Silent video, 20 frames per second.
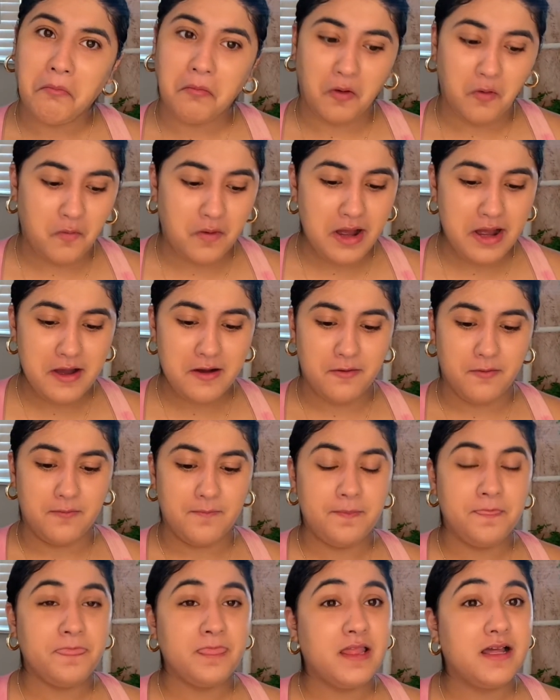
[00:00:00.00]
Wow,
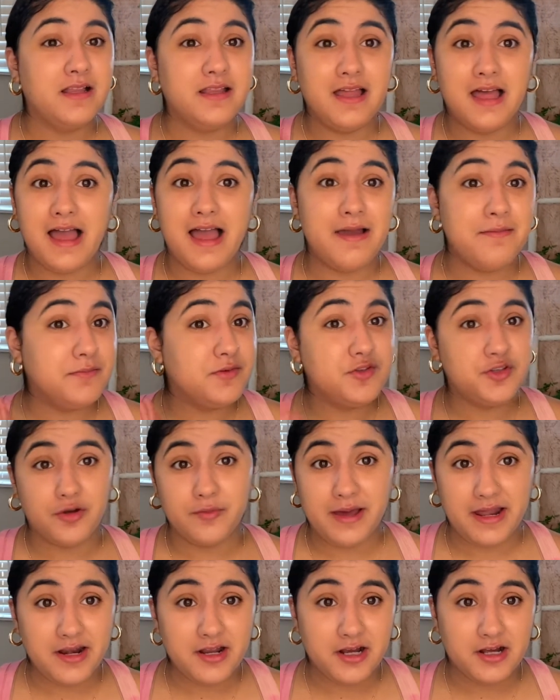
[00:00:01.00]
I'm so
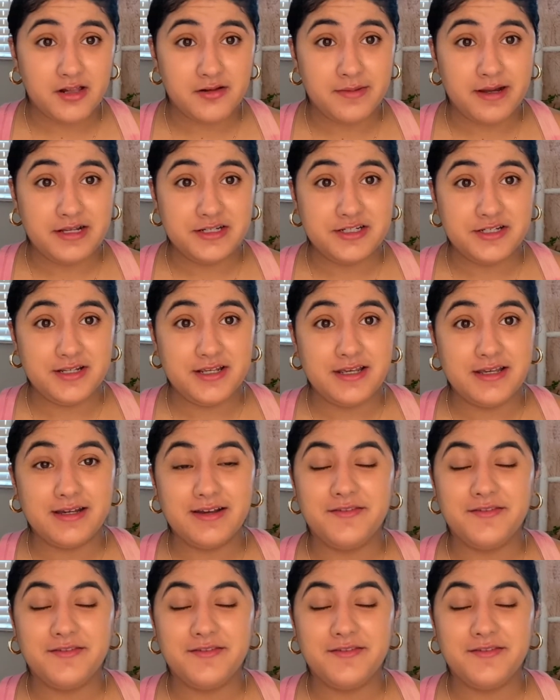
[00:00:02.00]
bad at color matching.